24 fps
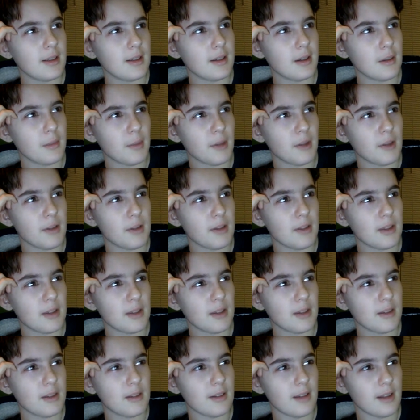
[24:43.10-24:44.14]

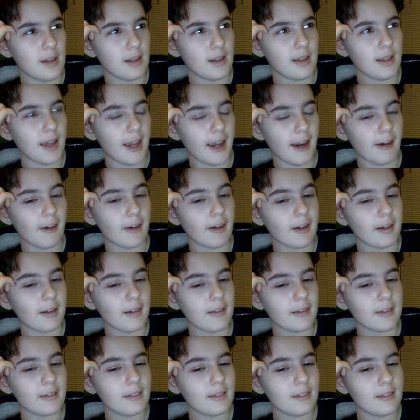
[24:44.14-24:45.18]
Amalthea telling Eric
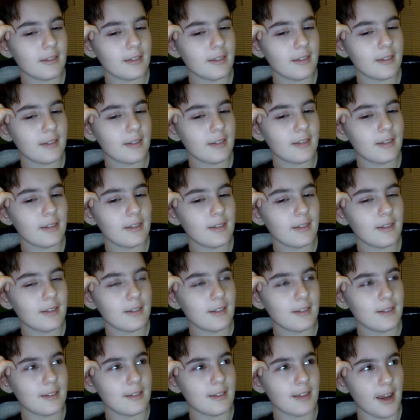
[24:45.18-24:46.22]

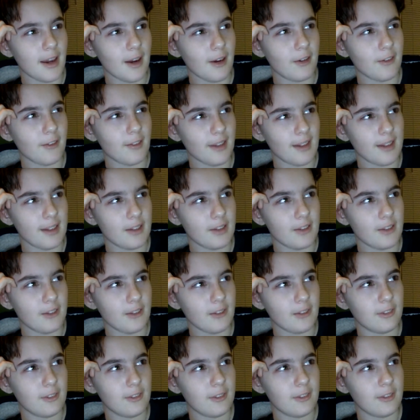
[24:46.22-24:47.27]
to scare
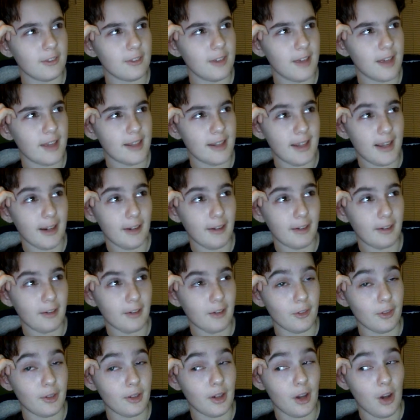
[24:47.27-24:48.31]
Daniel, and Eric
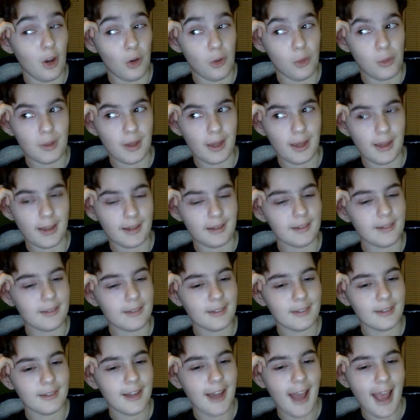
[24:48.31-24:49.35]
going, okay,
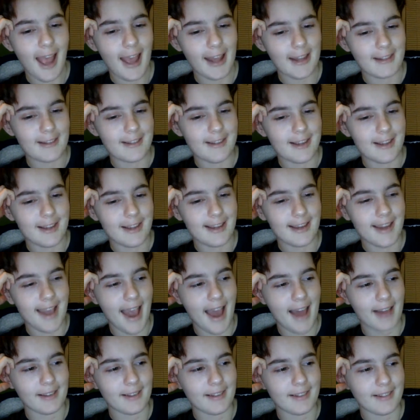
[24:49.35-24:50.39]
and taking
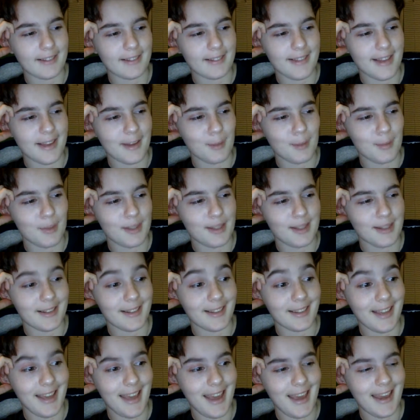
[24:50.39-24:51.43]
Alex and being
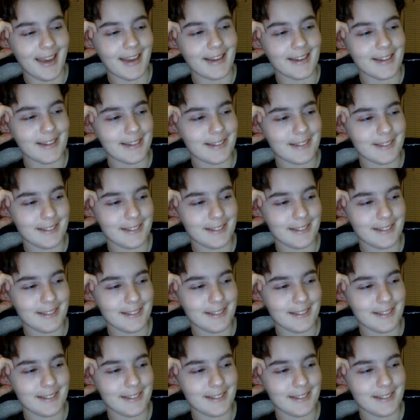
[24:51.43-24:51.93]
like, hey,